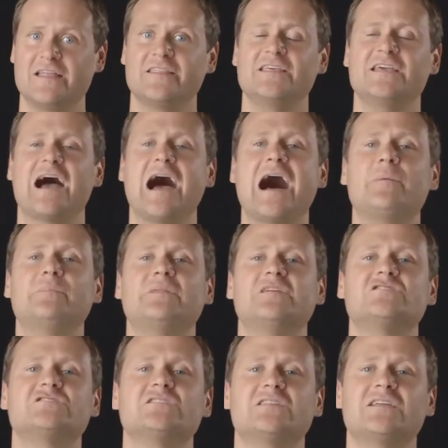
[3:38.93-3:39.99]
The
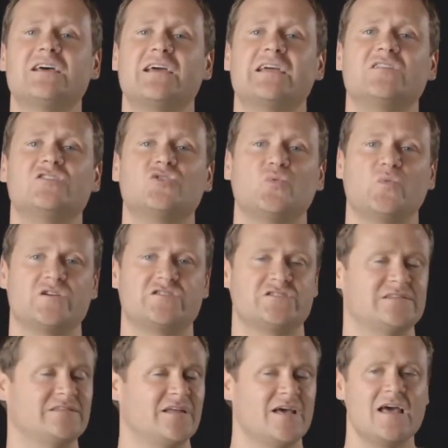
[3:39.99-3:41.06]
omniscient
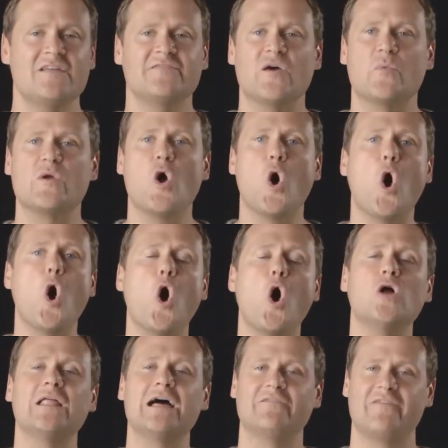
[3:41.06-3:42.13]
intuition that we
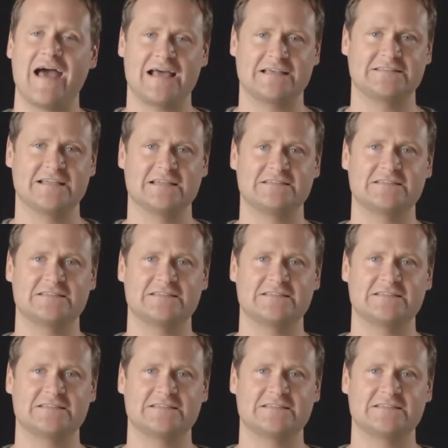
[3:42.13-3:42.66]
all have access